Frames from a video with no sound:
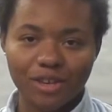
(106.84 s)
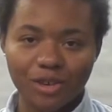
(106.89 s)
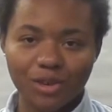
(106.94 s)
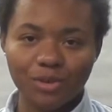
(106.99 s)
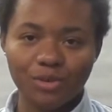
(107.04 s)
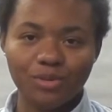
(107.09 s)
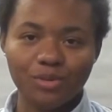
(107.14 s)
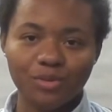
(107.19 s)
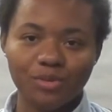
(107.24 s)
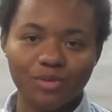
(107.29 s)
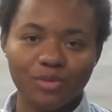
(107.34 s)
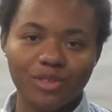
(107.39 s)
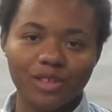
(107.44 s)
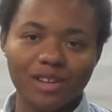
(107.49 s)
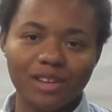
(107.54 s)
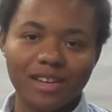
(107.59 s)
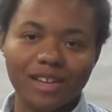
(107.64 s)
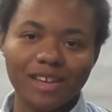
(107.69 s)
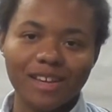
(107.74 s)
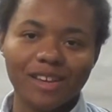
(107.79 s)
You,
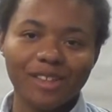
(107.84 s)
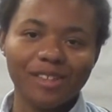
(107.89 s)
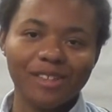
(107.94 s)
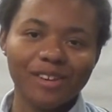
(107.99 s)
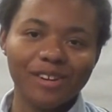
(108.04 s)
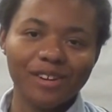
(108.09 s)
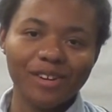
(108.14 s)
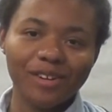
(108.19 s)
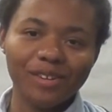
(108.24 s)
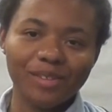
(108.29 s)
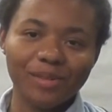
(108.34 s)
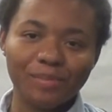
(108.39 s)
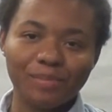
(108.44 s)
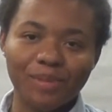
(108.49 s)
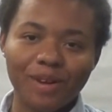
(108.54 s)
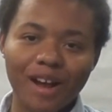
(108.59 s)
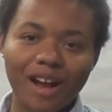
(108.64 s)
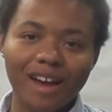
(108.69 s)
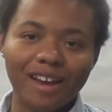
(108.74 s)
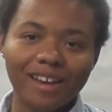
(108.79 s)
the dealer, the
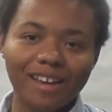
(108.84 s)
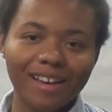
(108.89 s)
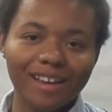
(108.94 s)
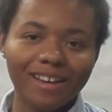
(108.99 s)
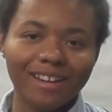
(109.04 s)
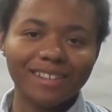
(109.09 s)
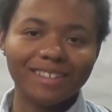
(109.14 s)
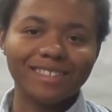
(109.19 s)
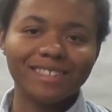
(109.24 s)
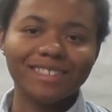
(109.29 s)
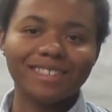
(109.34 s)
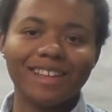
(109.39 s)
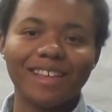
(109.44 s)
product.